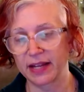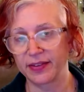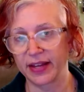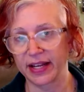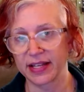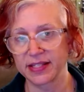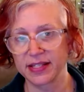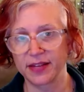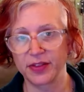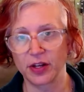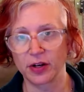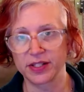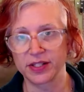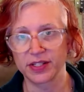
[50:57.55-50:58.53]
And like I said,
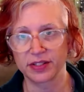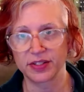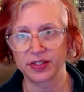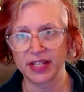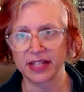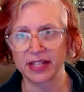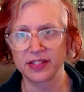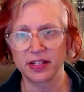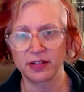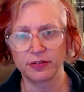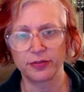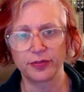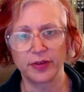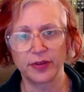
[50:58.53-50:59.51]
there is a
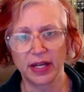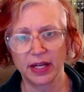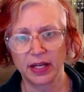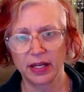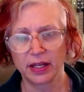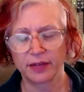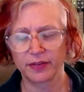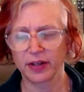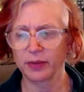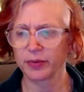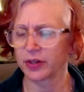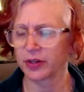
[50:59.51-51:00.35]
sensitive what they're